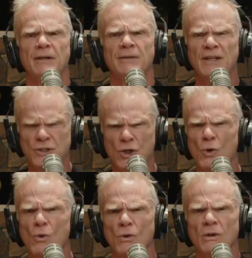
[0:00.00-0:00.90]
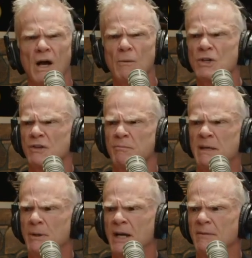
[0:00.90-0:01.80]
That's cool. I wish if
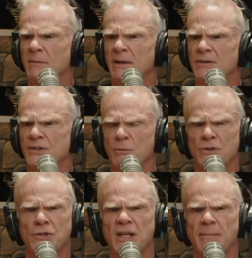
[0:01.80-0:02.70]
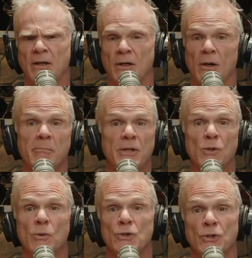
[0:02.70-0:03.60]
people came to me and said, what's your name? I could go, Manu
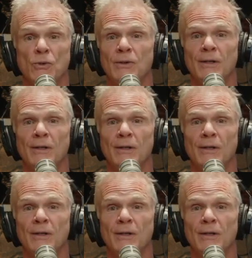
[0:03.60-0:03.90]
Raju.